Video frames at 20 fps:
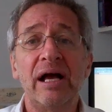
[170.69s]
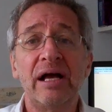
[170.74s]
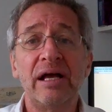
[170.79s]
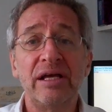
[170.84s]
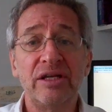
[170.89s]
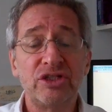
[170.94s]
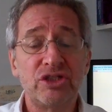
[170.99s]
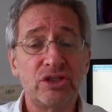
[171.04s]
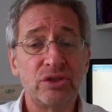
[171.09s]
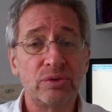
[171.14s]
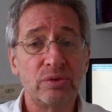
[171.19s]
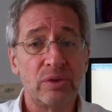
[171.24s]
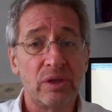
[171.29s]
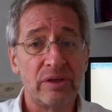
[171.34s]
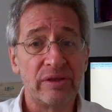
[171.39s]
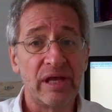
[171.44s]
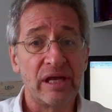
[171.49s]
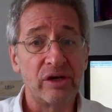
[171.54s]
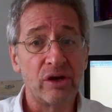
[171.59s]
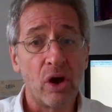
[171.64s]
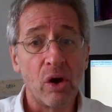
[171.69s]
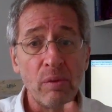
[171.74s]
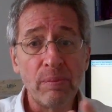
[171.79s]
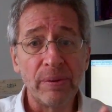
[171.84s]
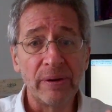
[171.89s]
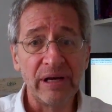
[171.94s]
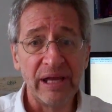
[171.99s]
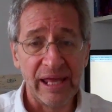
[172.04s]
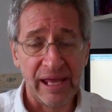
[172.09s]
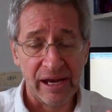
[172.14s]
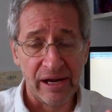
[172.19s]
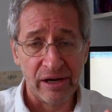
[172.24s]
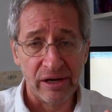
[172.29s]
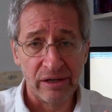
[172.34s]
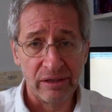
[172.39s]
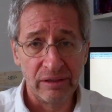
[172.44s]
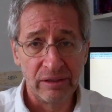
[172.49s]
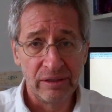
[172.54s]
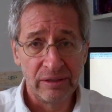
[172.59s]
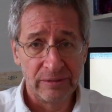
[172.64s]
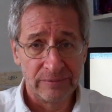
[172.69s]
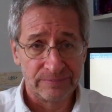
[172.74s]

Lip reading: into an open air